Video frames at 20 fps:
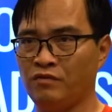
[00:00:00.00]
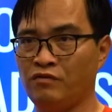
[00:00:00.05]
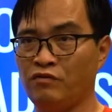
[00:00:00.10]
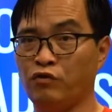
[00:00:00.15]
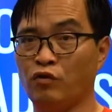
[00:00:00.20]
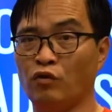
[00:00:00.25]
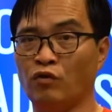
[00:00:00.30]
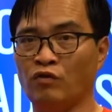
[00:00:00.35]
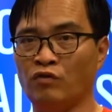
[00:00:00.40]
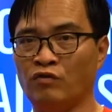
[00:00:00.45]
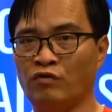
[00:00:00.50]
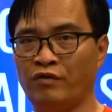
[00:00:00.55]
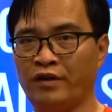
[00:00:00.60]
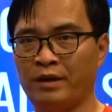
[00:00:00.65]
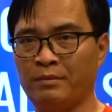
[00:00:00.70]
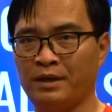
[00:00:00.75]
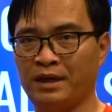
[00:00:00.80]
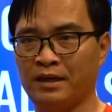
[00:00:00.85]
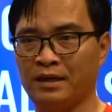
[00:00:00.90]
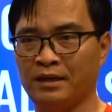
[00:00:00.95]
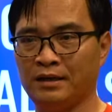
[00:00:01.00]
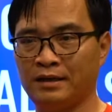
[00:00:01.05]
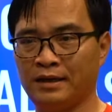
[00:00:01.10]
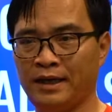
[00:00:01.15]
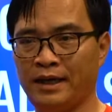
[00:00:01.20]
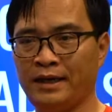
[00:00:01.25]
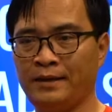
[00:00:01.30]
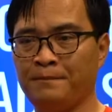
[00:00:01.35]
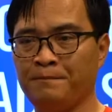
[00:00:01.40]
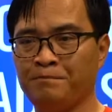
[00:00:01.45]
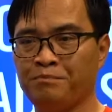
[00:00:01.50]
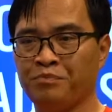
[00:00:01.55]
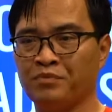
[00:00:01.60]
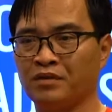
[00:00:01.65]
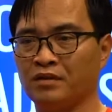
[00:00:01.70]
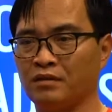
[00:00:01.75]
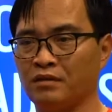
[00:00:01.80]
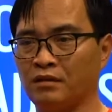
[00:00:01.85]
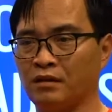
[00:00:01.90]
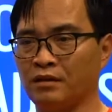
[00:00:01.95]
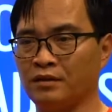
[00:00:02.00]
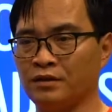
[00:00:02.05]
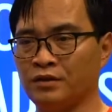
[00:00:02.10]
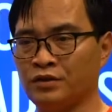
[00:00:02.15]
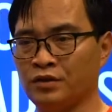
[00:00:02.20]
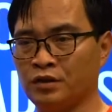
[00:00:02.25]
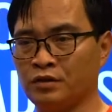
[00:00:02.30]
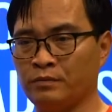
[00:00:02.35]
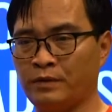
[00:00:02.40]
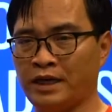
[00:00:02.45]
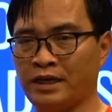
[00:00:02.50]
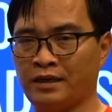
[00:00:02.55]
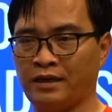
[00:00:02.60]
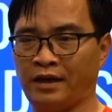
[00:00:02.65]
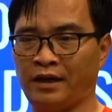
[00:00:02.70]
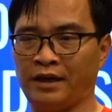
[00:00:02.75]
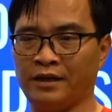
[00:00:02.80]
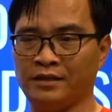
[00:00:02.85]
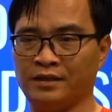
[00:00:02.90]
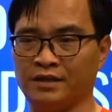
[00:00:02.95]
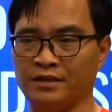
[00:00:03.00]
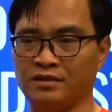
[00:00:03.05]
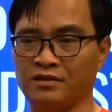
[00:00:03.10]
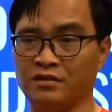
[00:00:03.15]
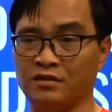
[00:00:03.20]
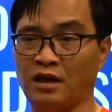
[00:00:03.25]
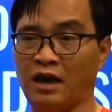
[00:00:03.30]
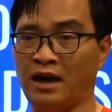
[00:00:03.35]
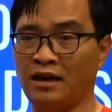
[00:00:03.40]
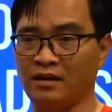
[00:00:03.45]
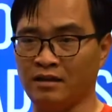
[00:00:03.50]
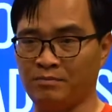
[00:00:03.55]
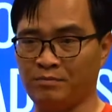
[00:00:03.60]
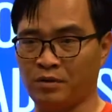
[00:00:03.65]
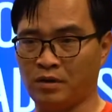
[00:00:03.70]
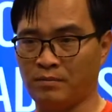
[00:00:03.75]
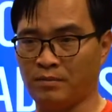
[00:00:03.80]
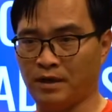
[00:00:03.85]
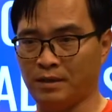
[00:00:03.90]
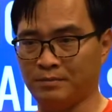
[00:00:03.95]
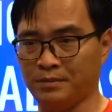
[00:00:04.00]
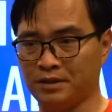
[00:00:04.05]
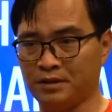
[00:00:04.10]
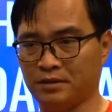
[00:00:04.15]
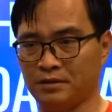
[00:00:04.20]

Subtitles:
for women only. The third one it is other problems.